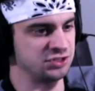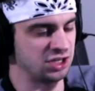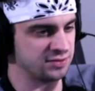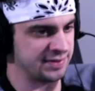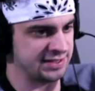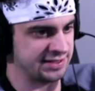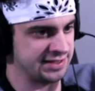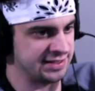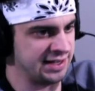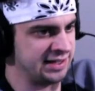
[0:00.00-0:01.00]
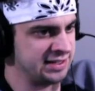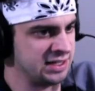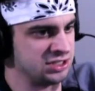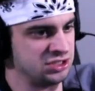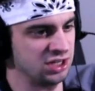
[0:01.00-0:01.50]
does
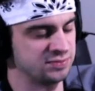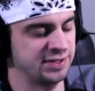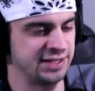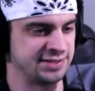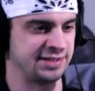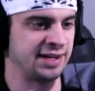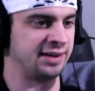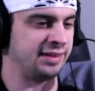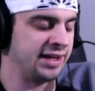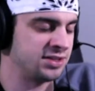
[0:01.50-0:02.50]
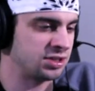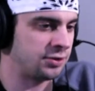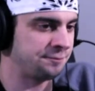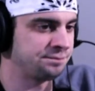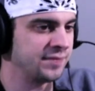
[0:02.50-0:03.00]
McKissick get into the end zone?